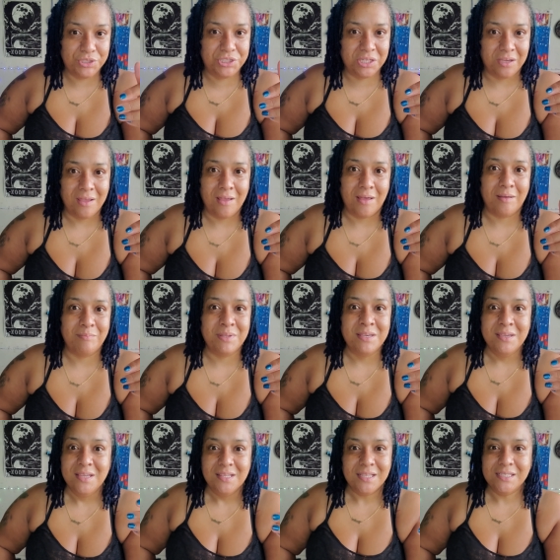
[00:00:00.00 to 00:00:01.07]
job.
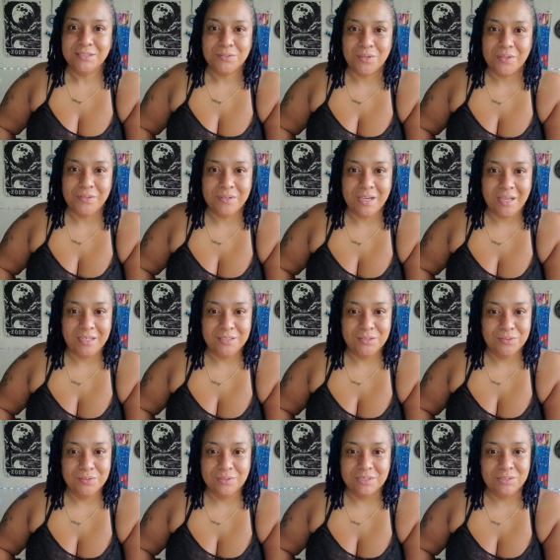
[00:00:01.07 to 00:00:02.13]
That's all you gotta
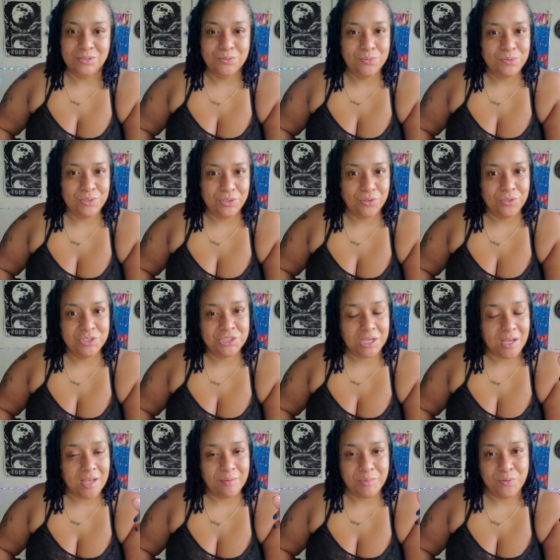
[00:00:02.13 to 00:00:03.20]
do is do your
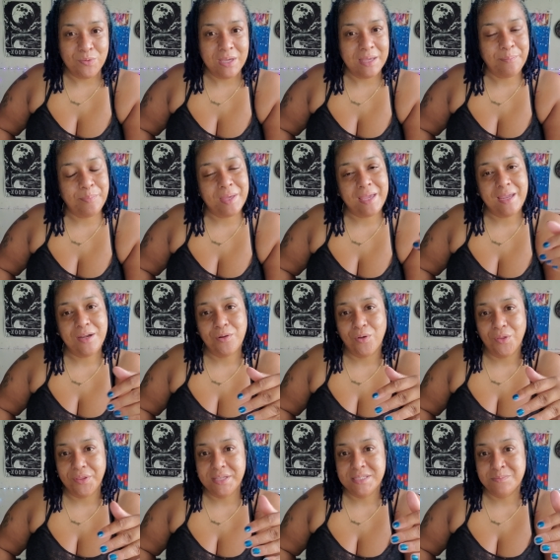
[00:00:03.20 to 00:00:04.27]
job. You get paid
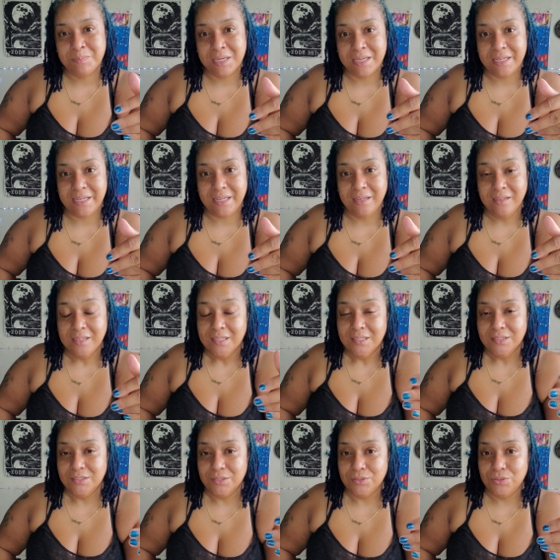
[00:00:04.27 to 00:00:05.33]
all this money
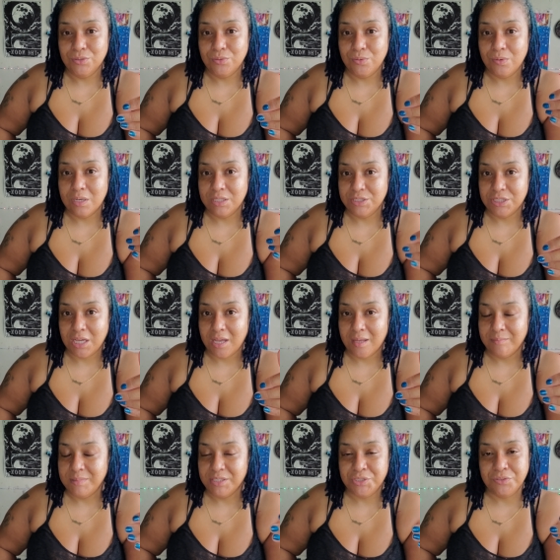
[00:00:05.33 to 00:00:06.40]
to do a
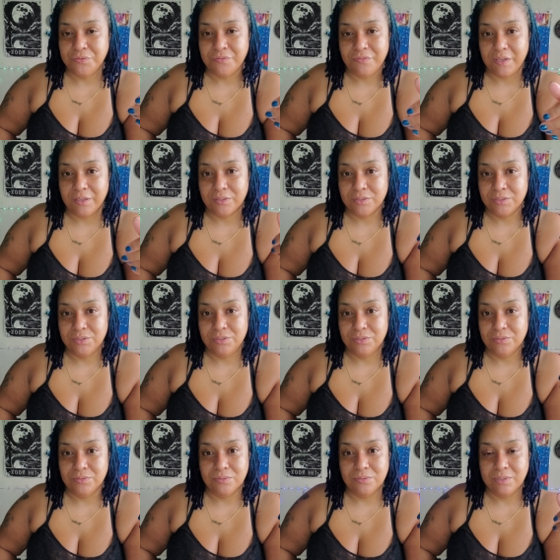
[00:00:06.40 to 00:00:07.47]
job that you failed to
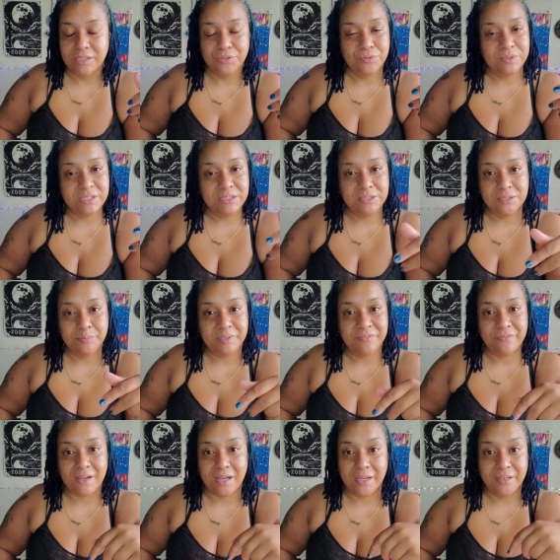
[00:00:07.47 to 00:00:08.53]
do and you need to be
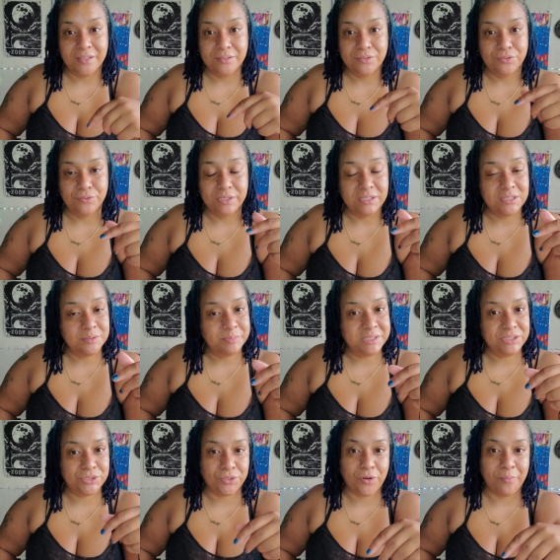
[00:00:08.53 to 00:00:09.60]
fired. You need to be
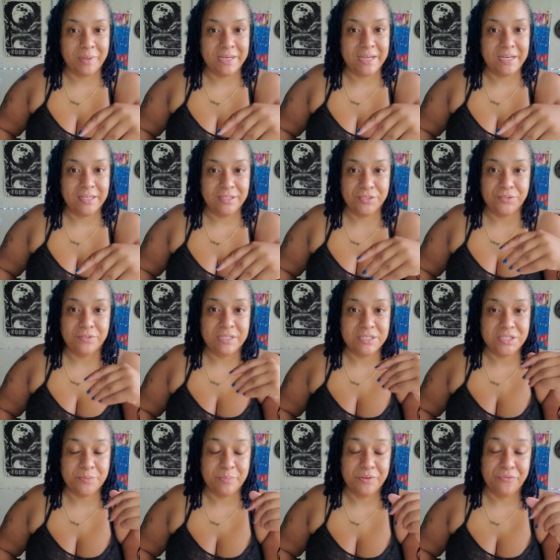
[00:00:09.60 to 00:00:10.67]
terminated. You need
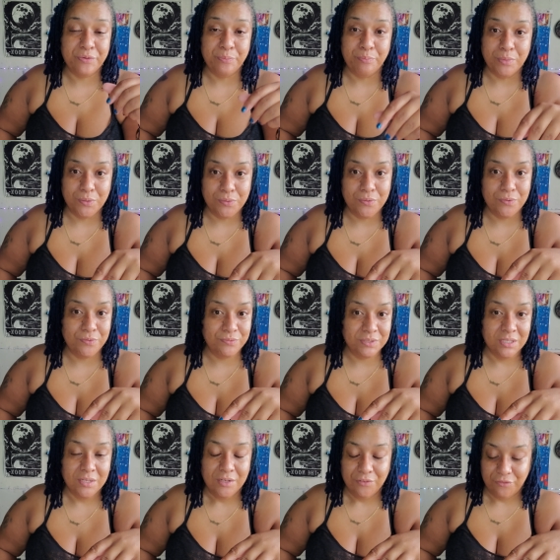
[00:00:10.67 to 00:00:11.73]
to be removed
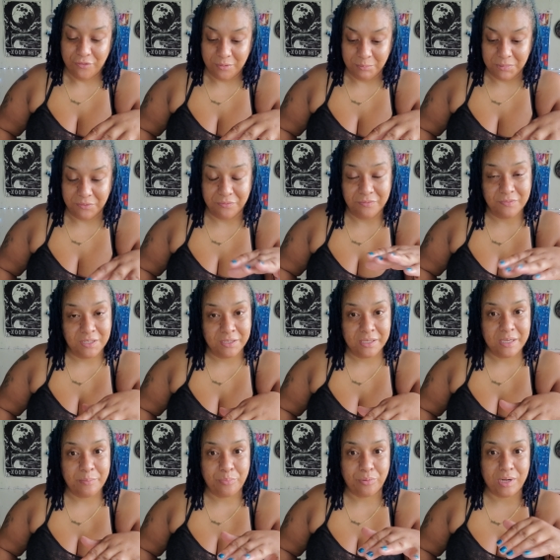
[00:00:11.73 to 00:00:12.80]
from the
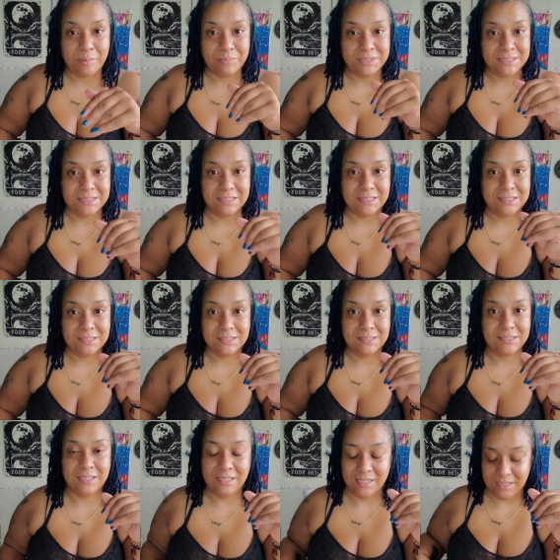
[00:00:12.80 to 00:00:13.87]
fucking premises
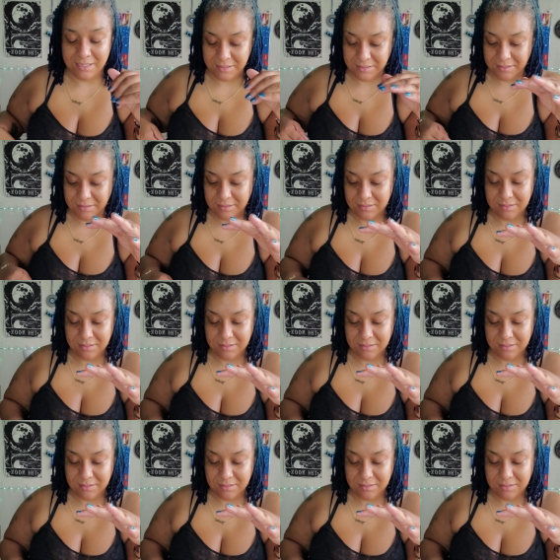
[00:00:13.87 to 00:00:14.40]
and